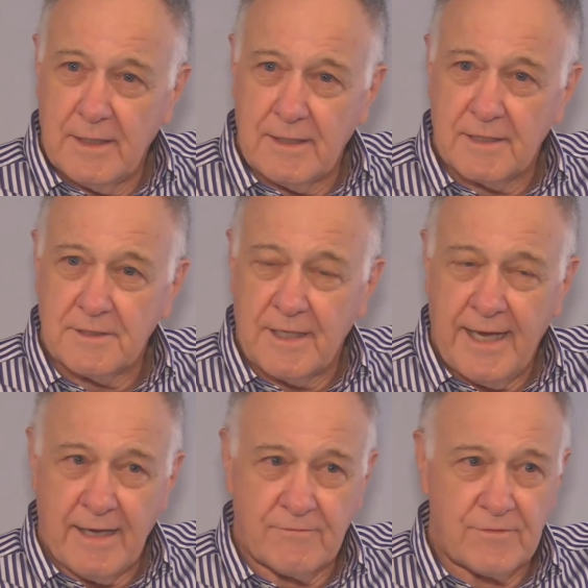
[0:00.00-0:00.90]
and doesn't
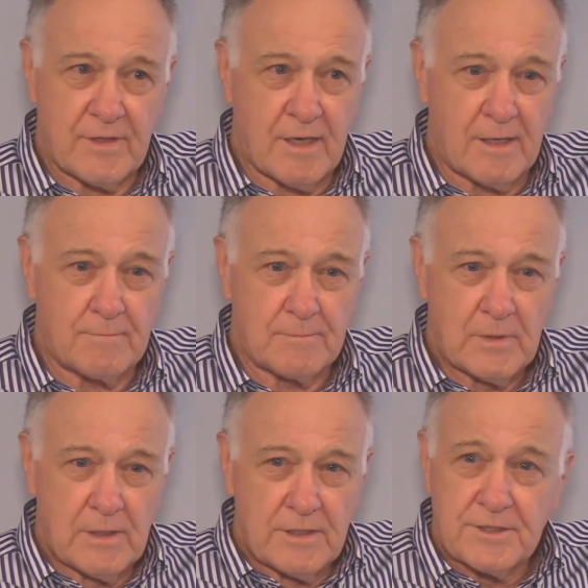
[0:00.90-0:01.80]
have
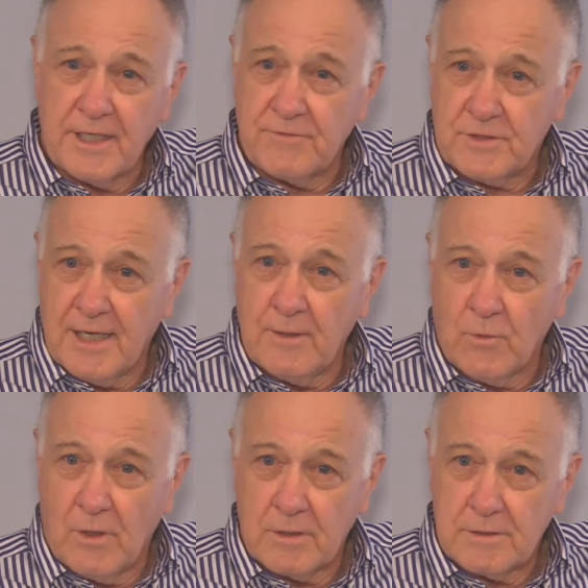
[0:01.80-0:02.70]
safe
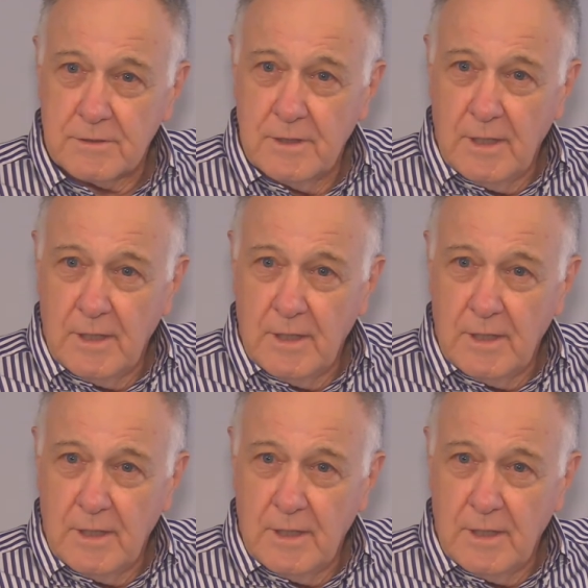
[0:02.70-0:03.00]
sidewalks.